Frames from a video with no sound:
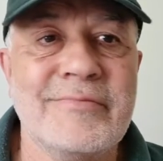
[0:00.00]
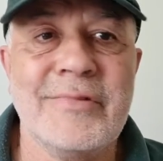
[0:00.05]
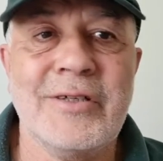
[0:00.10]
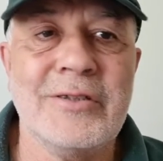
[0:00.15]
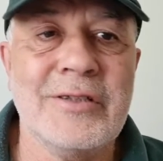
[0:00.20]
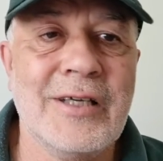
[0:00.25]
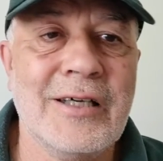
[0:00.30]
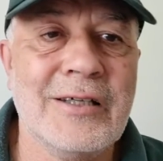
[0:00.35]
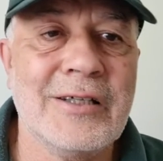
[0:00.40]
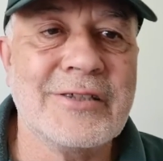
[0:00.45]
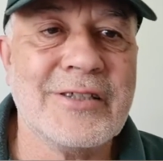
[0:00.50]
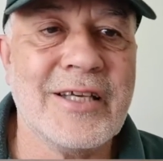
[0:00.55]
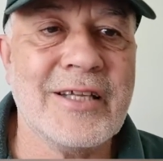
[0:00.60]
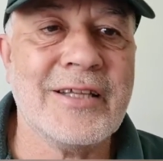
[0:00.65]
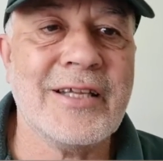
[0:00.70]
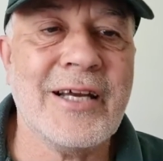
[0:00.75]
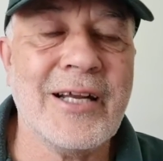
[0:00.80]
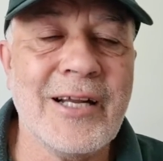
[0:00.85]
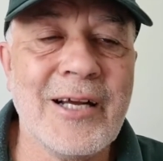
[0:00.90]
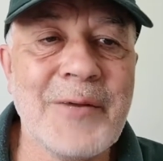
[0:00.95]
I
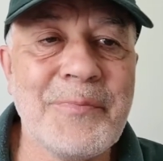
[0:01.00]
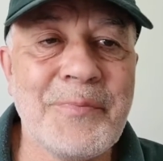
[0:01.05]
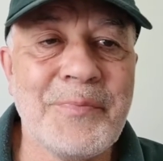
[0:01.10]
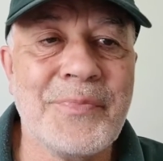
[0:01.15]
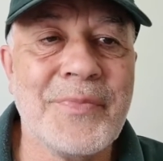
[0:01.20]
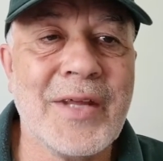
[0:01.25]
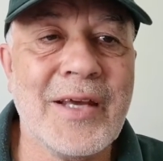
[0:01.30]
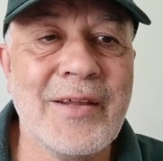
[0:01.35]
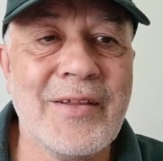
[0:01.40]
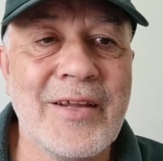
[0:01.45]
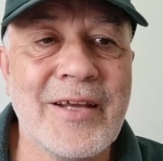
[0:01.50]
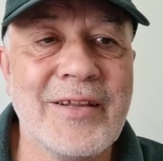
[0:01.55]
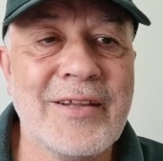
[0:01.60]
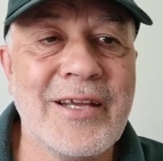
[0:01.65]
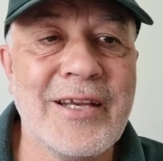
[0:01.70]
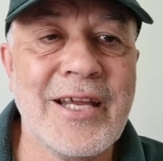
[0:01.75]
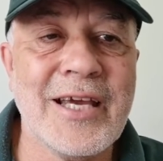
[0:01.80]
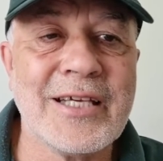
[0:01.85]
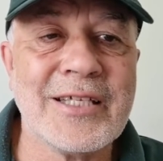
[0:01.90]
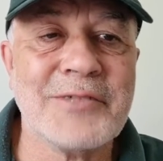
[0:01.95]
set that up and then
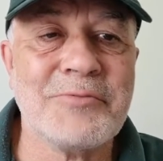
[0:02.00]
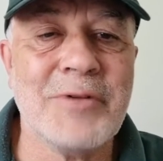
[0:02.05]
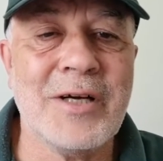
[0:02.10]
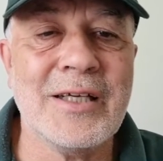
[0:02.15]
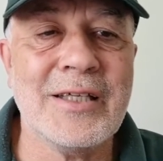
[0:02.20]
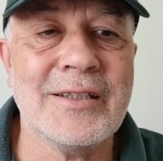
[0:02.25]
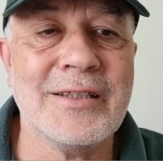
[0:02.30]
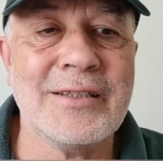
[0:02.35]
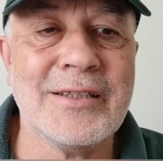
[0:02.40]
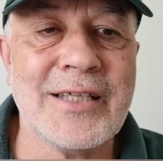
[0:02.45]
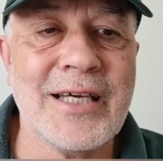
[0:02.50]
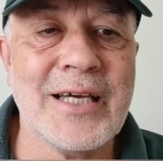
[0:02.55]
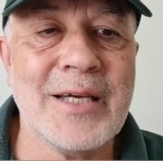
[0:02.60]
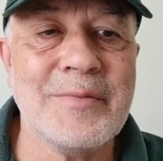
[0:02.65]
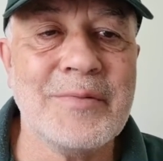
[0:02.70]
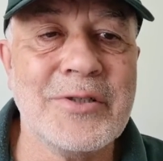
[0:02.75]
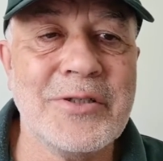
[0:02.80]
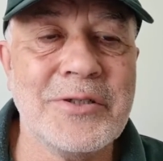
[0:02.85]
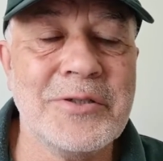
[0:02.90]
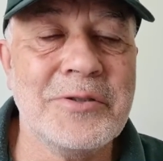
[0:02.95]
the next one
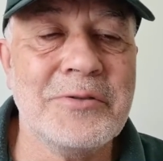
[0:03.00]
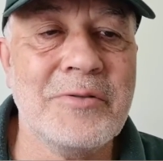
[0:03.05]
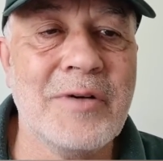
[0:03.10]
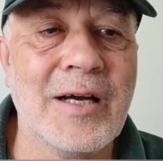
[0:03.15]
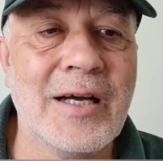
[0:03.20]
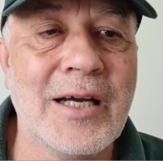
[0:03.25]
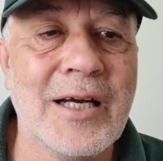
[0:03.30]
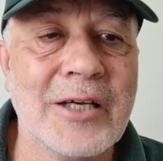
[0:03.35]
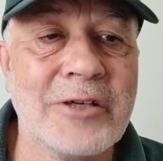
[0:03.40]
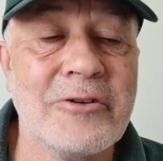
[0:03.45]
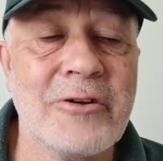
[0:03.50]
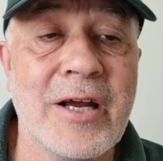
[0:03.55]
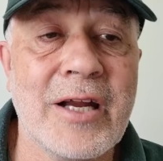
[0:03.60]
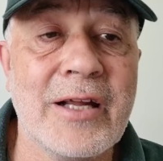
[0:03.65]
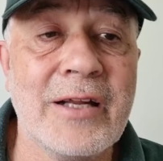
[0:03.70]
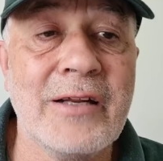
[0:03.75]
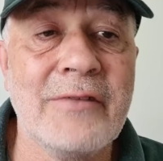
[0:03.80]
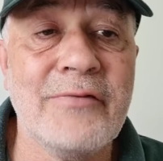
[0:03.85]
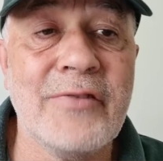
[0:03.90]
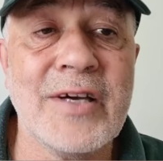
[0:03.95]
came to uh,
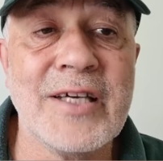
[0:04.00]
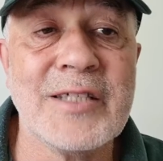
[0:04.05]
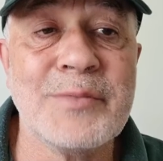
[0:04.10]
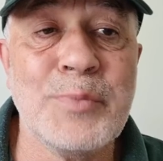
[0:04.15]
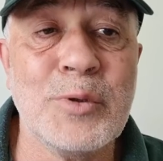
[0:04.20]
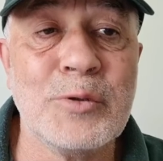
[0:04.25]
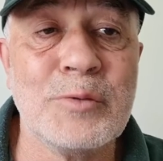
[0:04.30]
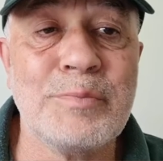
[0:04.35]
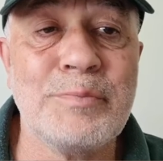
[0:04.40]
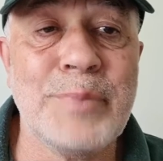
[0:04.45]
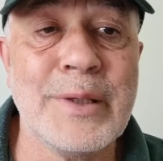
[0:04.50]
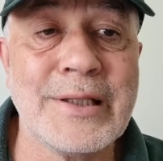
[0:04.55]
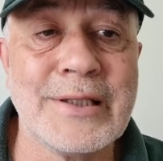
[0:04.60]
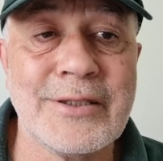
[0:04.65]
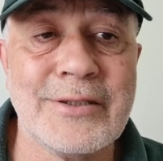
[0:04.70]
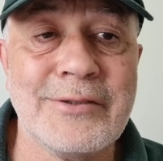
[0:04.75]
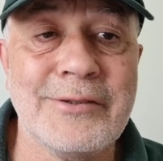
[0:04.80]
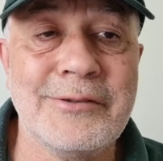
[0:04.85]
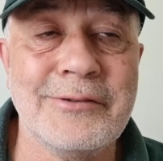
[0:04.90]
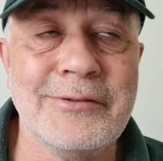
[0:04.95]
creating a Facebook
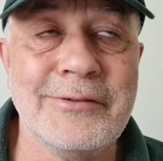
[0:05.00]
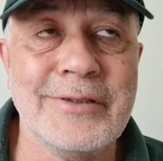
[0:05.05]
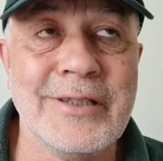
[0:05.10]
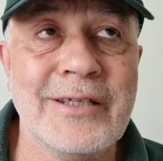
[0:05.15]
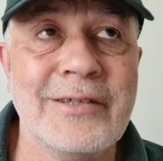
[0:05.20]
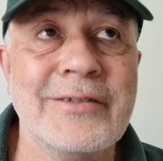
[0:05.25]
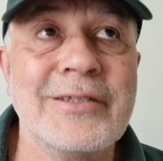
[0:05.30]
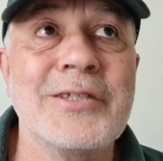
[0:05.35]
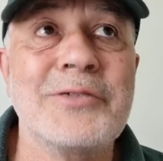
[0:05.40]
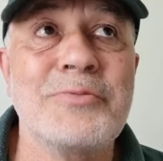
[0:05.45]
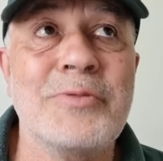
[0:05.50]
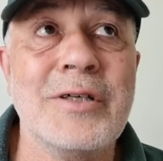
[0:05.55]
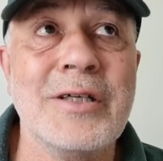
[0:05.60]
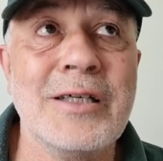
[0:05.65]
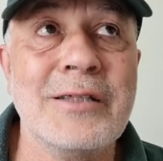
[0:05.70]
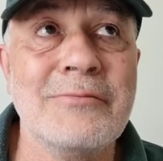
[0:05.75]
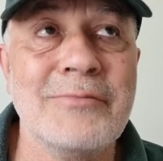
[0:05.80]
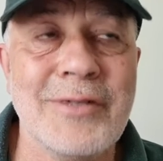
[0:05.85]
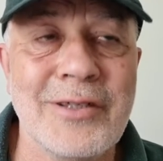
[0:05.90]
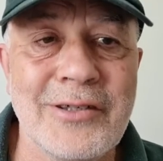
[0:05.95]
pixel. Now this
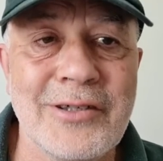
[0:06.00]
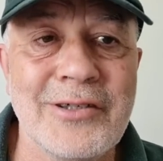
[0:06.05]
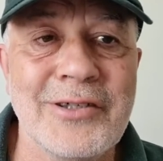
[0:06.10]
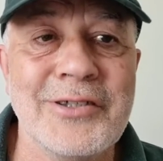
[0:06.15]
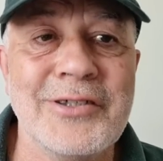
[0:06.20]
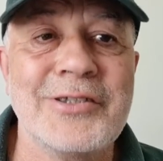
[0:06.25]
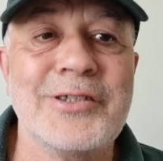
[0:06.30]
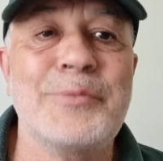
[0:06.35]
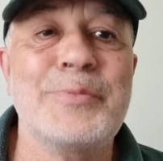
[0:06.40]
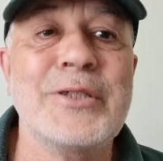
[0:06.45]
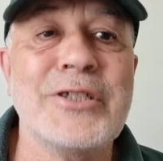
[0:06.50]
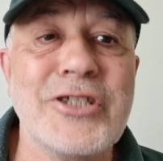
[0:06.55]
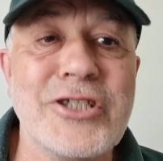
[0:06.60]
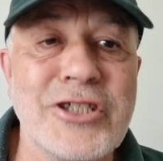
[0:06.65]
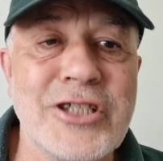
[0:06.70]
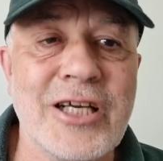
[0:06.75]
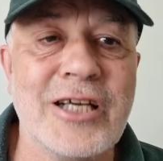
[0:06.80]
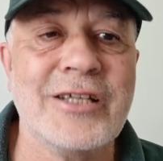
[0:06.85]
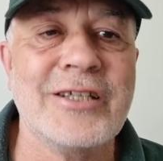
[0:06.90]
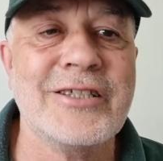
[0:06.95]
one was a bit
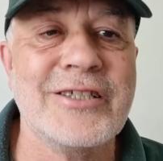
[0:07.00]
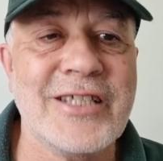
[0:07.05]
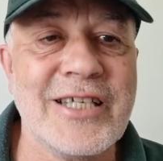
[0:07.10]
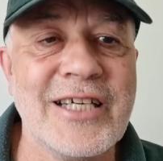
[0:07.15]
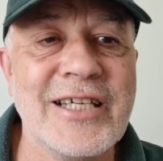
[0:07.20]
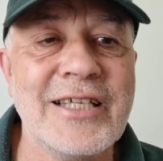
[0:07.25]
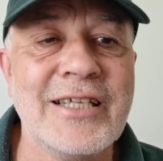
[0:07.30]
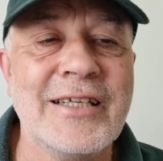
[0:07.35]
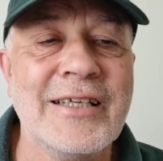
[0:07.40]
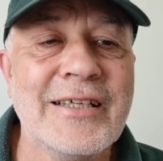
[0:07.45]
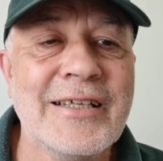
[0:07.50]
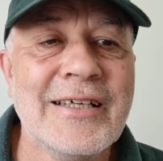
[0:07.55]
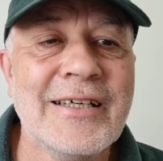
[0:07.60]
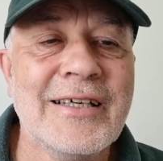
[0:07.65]
challenging.